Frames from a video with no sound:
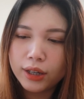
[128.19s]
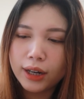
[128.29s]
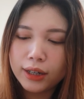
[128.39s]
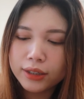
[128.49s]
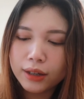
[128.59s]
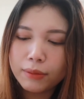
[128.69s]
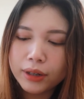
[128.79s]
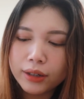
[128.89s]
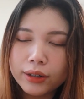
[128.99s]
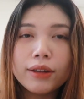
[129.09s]
and it's come
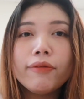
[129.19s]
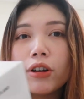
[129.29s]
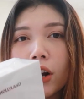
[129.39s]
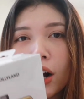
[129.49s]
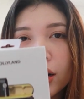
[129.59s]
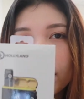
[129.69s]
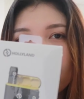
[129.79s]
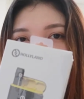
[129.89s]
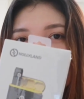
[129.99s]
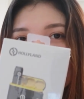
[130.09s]
in a different color,
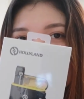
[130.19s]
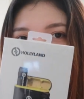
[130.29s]
but I choose a